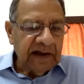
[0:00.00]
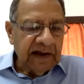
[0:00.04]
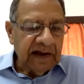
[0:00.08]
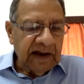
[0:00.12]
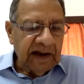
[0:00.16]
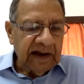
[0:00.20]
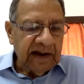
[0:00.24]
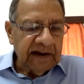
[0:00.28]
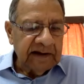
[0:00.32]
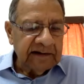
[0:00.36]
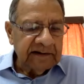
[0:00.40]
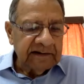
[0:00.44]

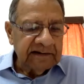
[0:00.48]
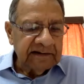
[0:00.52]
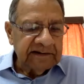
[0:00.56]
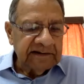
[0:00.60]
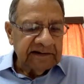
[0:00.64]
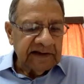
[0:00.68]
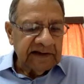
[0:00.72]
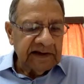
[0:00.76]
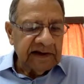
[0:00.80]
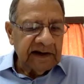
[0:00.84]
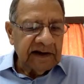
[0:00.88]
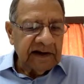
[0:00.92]
And
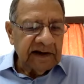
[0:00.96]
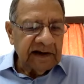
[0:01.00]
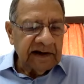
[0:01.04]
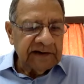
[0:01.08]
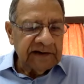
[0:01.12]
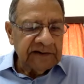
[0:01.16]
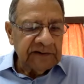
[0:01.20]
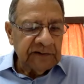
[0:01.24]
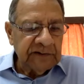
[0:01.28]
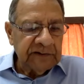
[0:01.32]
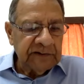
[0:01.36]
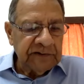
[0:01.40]
Gerard
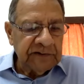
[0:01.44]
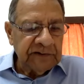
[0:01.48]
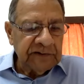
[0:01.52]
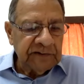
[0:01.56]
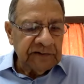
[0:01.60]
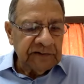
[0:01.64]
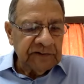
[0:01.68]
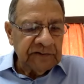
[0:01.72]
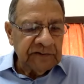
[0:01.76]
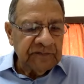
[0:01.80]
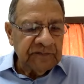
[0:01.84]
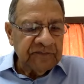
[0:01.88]
is going
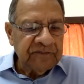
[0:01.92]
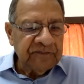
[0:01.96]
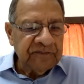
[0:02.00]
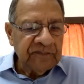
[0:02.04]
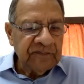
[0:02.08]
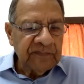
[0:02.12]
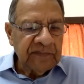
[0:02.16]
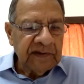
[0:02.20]
to